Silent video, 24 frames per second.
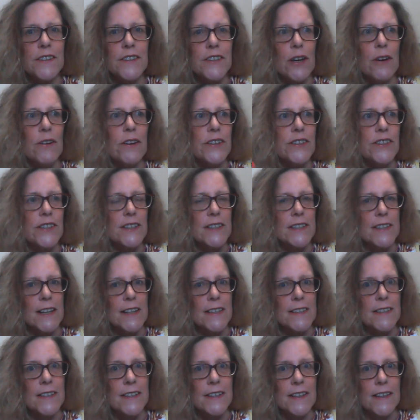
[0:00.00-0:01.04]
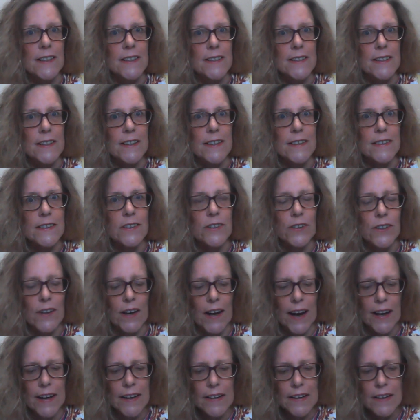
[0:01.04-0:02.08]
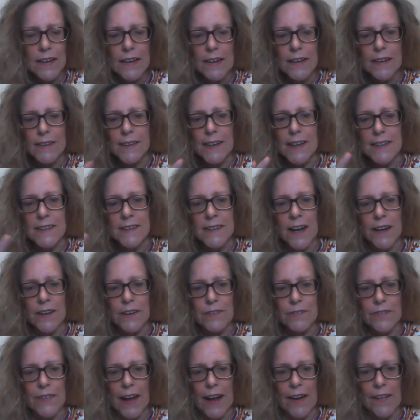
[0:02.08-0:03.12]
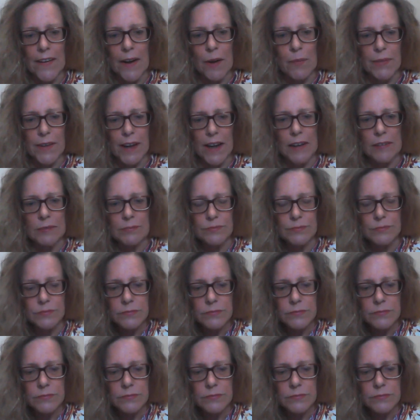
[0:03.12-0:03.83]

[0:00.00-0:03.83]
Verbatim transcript: So it just doesn't exist, okay? There's none of that up there.